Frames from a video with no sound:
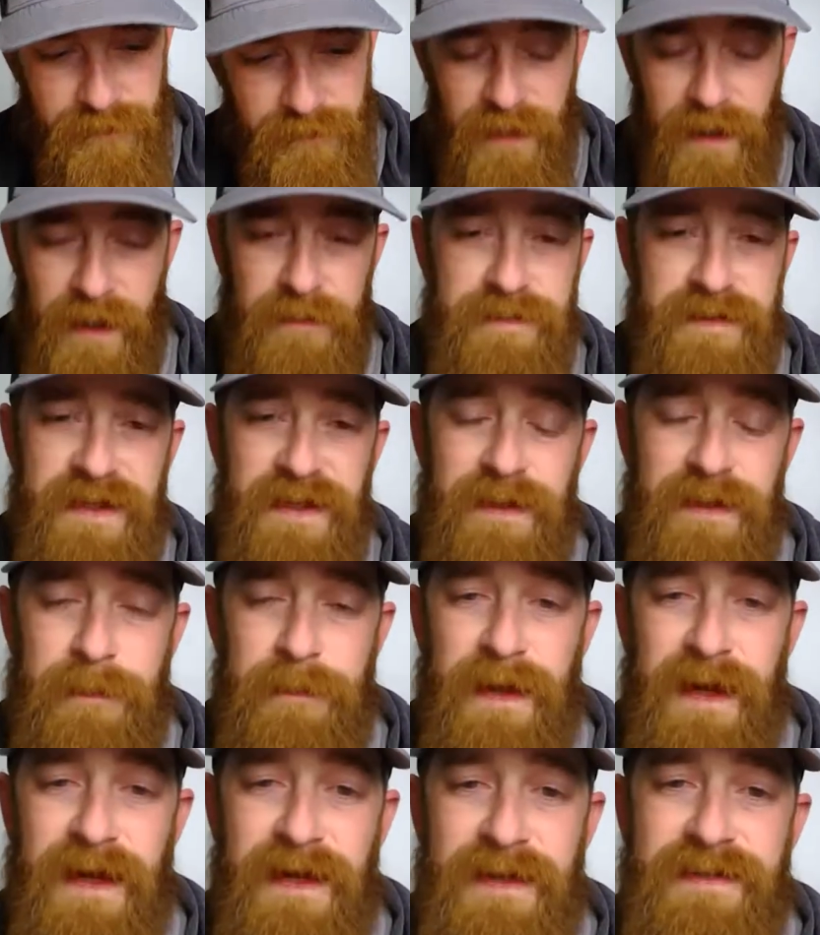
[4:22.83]
I've seen the
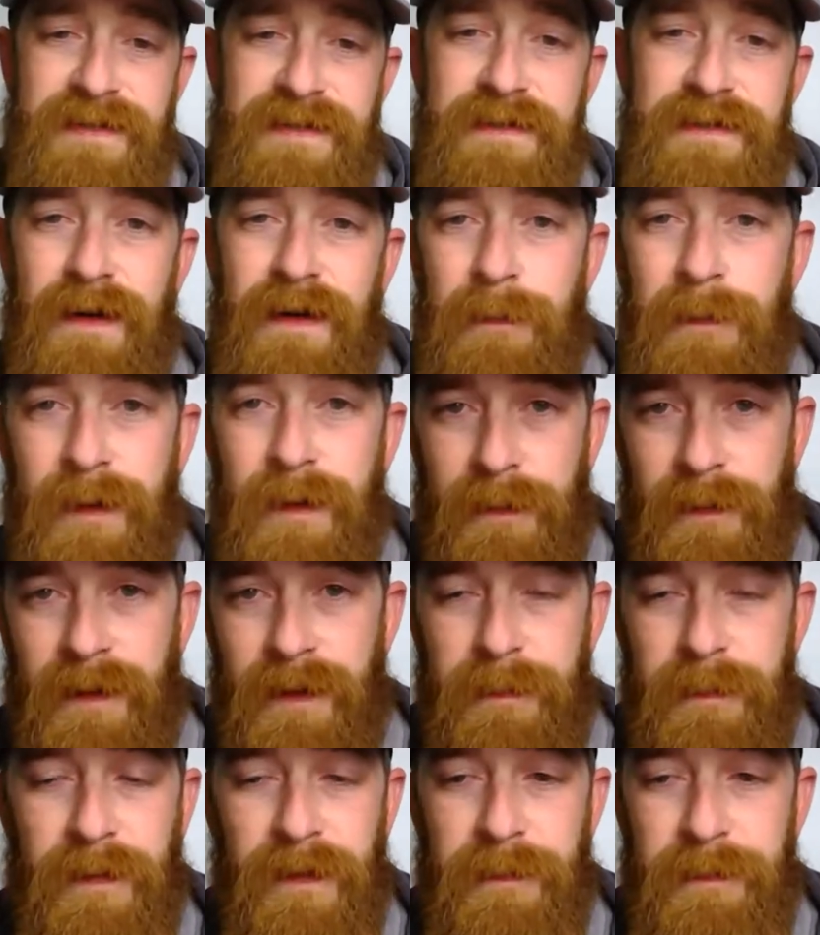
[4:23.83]
baits. I'm already
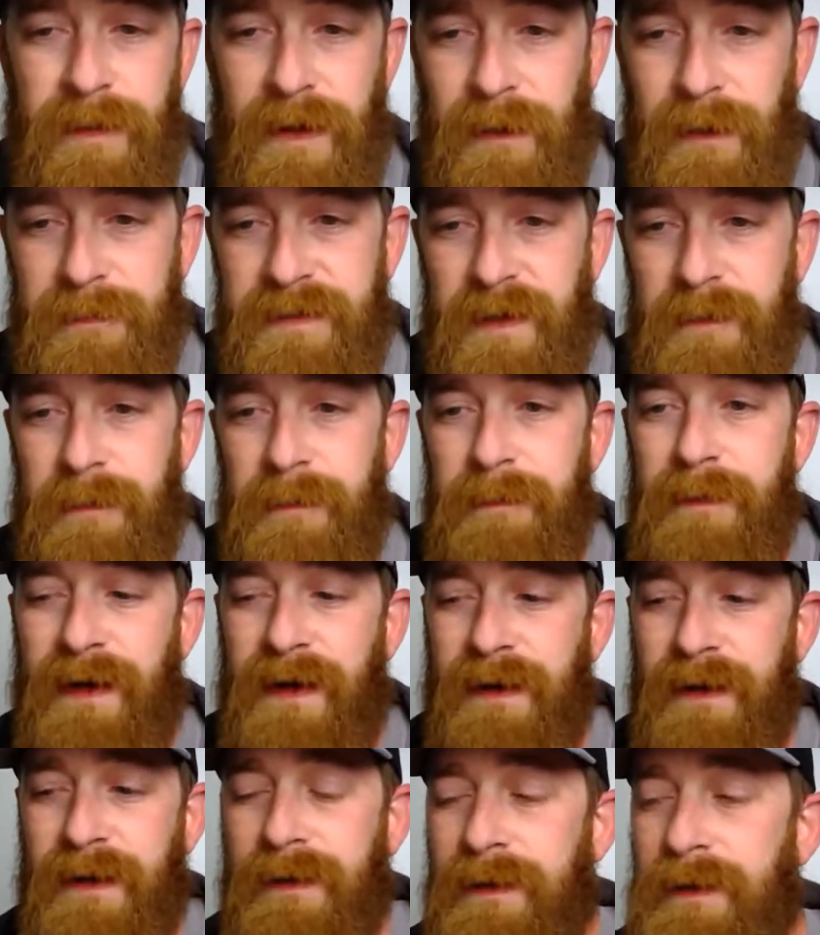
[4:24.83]
pretty pumped up
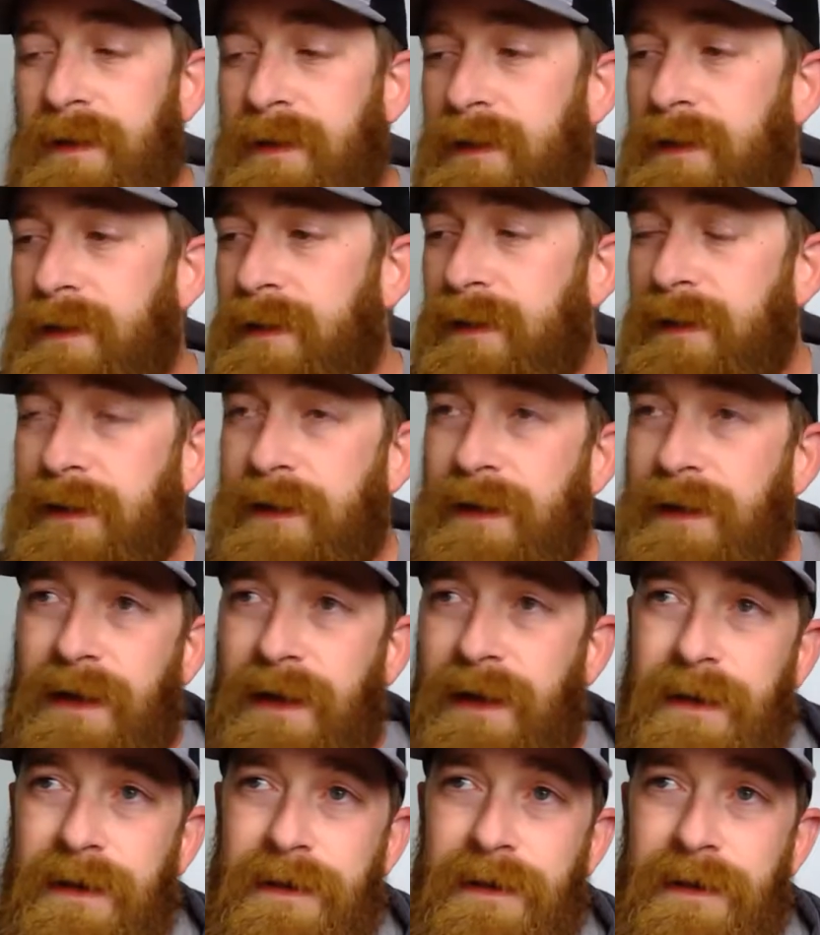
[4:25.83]
about it,
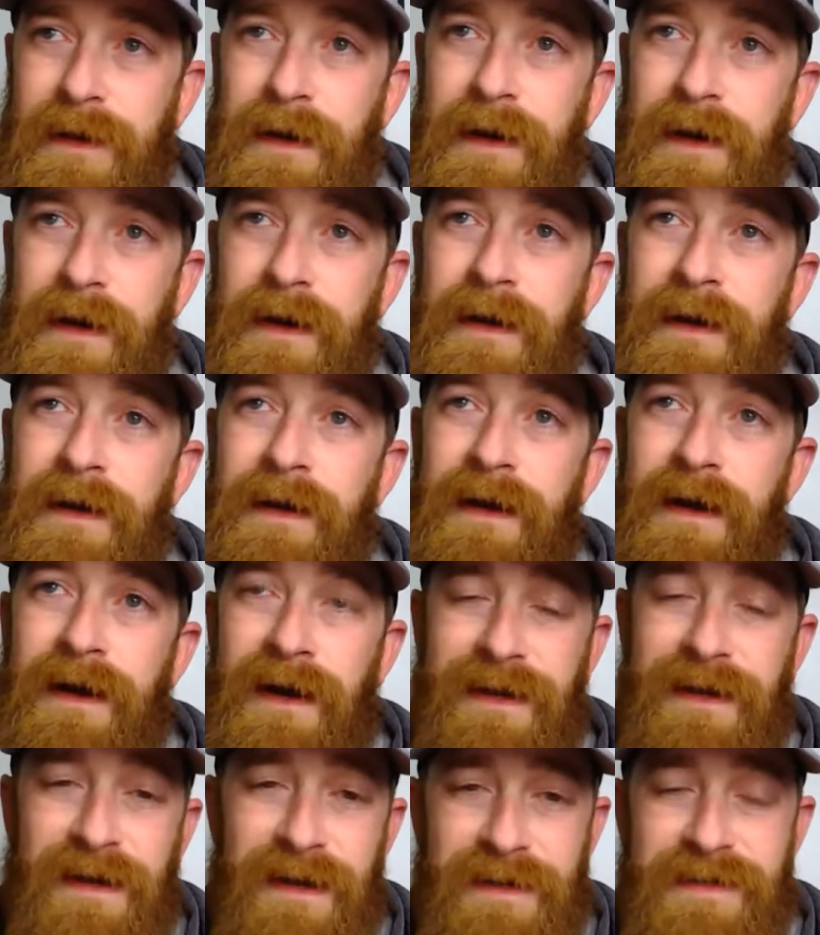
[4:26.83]
and I
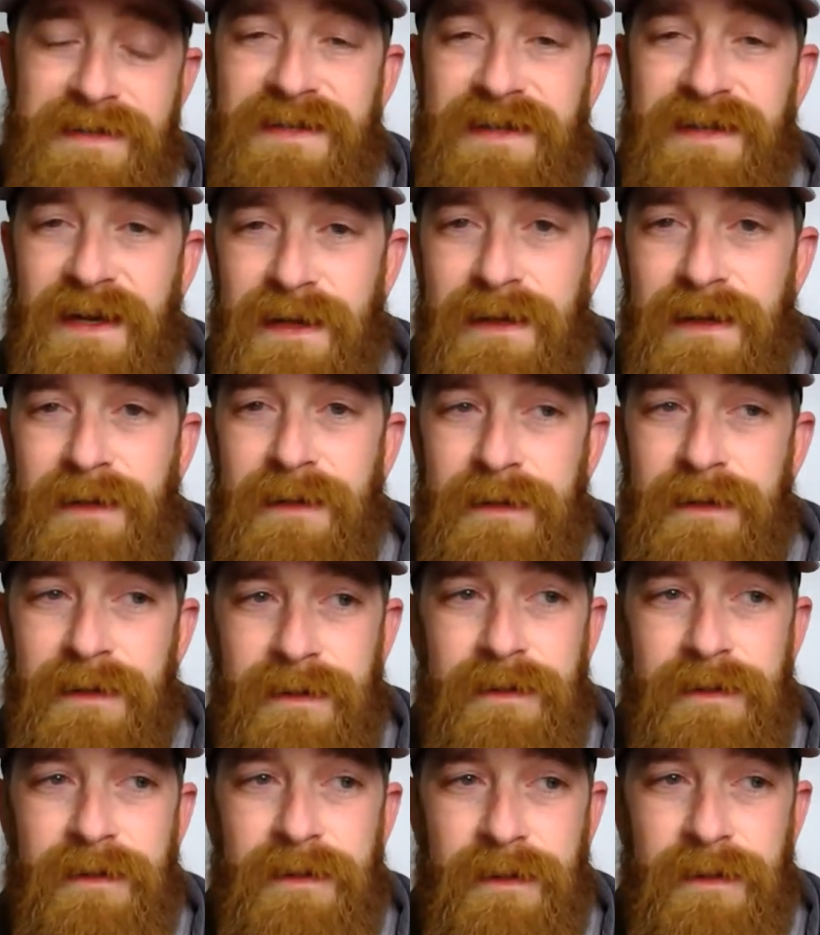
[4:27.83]
gotta say,
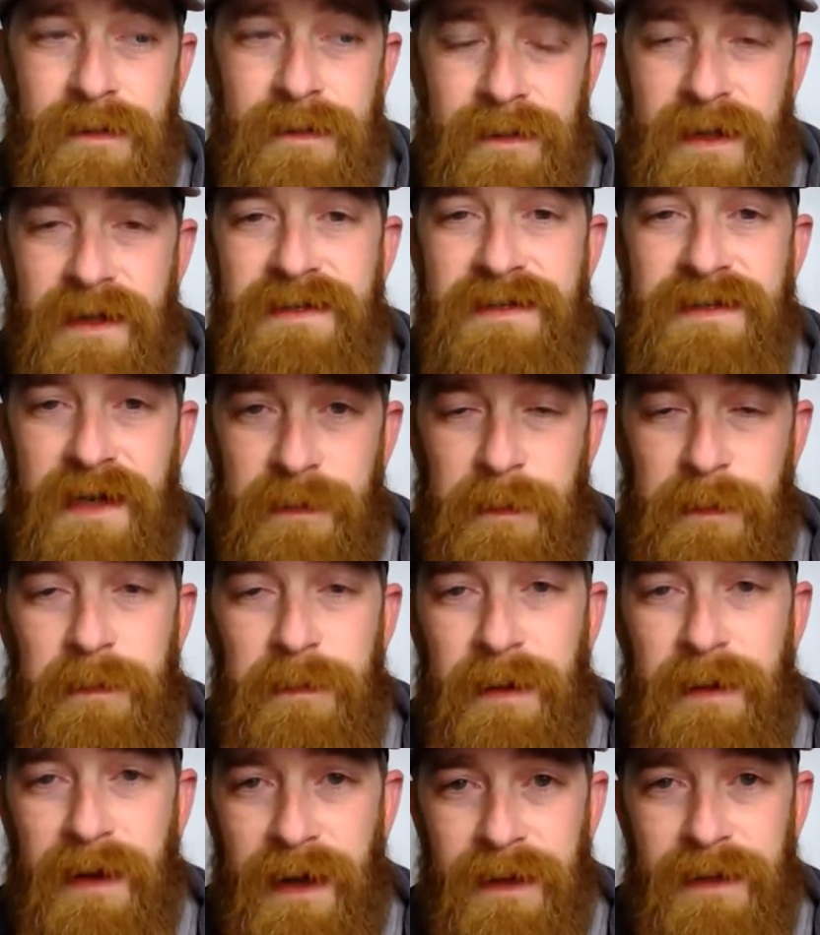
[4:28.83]
Clay's coming
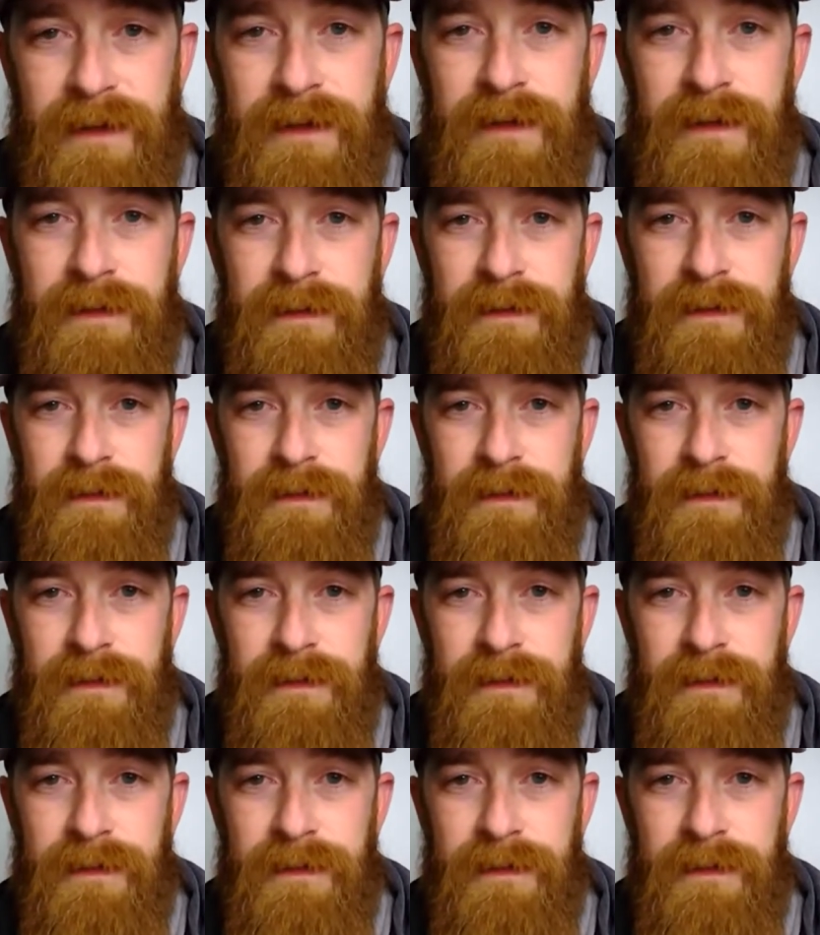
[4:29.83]
back.